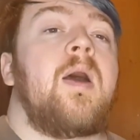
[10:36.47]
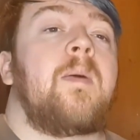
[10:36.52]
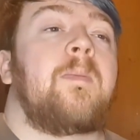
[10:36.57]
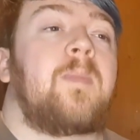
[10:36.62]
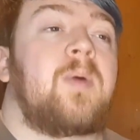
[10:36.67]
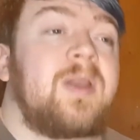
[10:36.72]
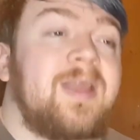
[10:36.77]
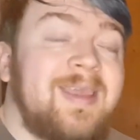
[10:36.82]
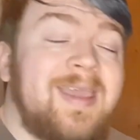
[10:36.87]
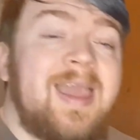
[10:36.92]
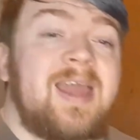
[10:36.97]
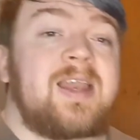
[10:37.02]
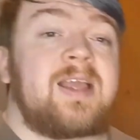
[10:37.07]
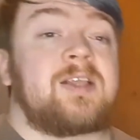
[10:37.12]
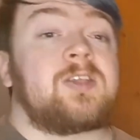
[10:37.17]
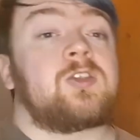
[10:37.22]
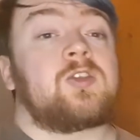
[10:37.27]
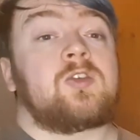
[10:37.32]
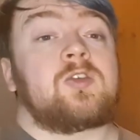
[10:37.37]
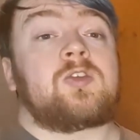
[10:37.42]
But again,
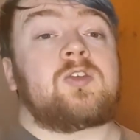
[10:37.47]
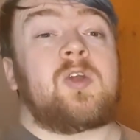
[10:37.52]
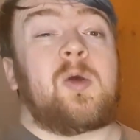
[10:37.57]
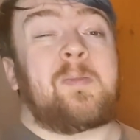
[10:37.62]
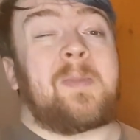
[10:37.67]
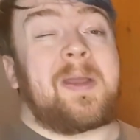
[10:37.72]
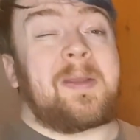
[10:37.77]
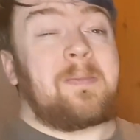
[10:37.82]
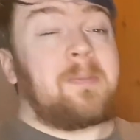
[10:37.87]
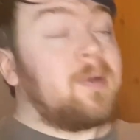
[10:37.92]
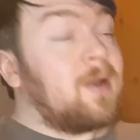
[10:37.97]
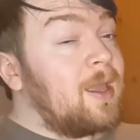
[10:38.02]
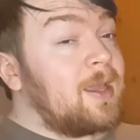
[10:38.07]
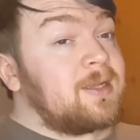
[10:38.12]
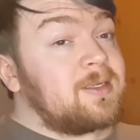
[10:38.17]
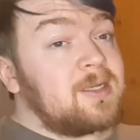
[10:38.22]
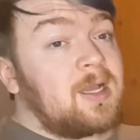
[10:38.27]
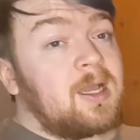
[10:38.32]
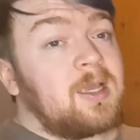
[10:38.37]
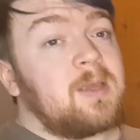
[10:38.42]
it's just not my
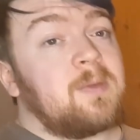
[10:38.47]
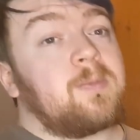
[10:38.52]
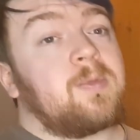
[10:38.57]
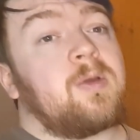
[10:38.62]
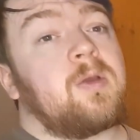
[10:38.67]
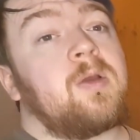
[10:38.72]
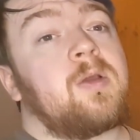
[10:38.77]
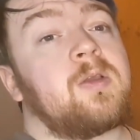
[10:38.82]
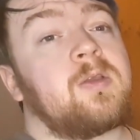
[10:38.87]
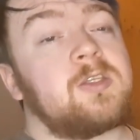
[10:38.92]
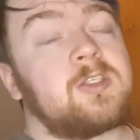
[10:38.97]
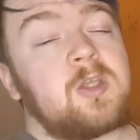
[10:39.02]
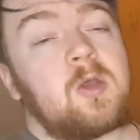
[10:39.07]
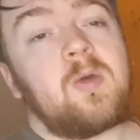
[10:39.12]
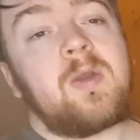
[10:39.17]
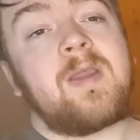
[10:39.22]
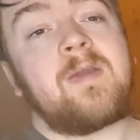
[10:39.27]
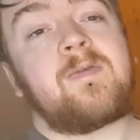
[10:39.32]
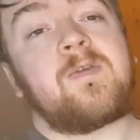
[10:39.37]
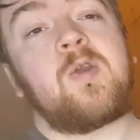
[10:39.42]
play type.
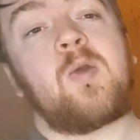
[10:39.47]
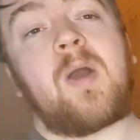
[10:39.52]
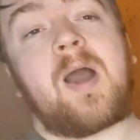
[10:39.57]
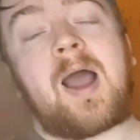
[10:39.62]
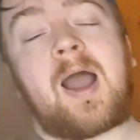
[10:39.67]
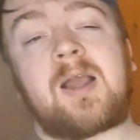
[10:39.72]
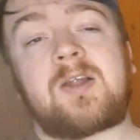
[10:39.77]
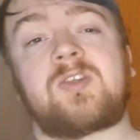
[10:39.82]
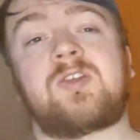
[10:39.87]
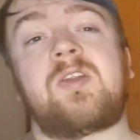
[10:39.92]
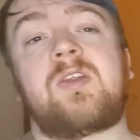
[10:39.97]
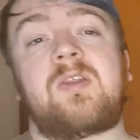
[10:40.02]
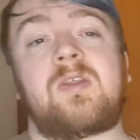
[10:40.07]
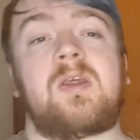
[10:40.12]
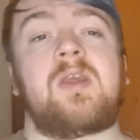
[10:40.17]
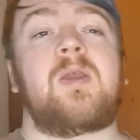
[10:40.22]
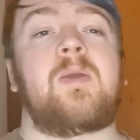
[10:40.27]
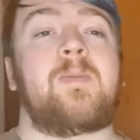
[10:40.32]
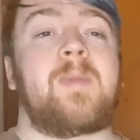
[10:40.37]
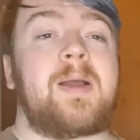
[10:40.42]
So if you actually
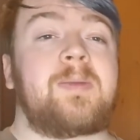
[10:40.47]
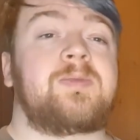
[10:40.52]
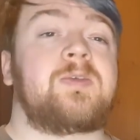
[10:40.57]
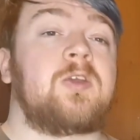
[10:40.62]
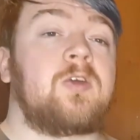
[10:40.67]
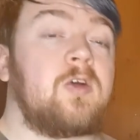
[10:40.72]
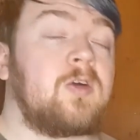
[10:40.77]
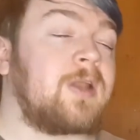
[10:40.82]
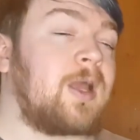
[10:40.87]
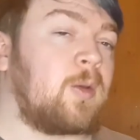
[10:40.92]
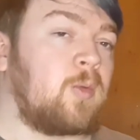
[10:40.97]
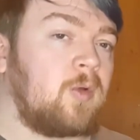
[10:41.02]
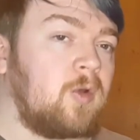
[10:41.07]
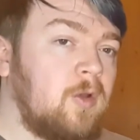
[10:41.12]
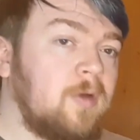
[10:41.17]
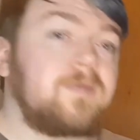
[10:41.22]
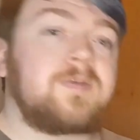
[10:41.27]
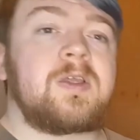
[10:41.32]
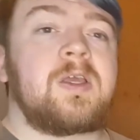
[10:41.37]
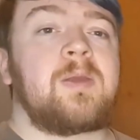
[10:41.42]
think maps are good, I would
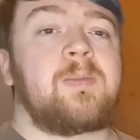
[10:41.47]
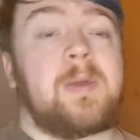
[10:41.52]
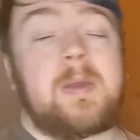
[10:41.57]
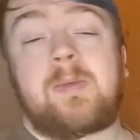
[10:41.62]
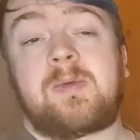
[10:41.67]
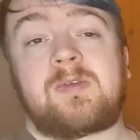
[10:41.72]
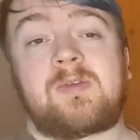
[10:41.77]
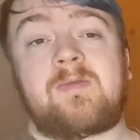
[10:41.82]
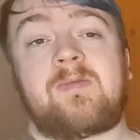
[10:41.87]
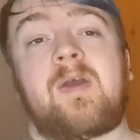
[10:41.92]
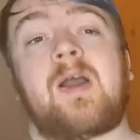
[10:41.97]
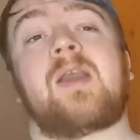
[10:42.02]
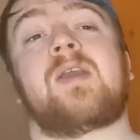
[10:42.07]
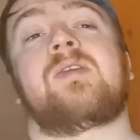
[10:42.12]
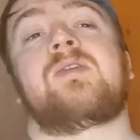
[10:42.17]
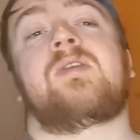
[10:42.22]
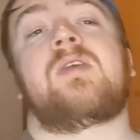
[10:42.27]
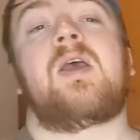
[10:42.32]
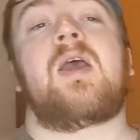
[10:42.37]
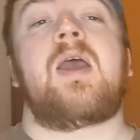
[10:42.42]
love to hear people's
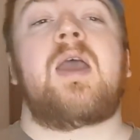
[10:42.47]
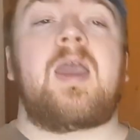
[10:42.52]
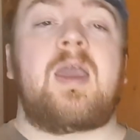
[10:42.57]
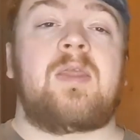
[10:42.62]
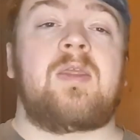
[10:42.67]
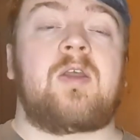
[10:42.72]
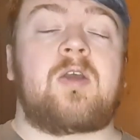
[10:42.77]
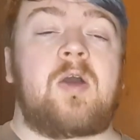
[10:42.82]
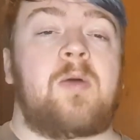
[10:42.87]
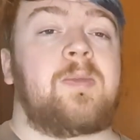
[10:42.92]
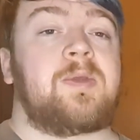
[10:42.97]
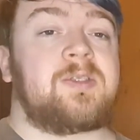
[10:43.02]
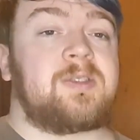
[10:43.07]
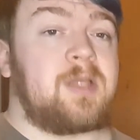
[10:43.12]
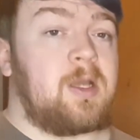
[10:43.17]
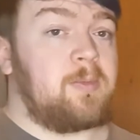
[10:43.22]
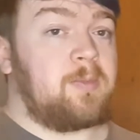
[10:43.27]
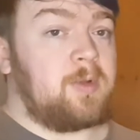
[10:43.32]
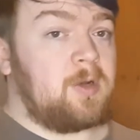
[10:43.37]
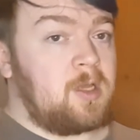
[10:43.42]
advice in the comments
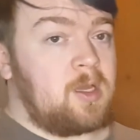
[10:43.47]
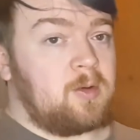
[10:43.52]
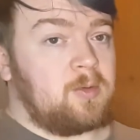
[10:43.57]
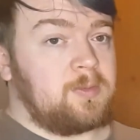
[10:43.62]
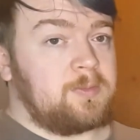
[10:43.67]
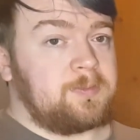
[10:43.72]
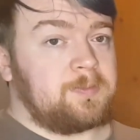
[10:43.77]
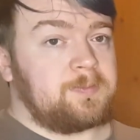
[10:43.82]
down below.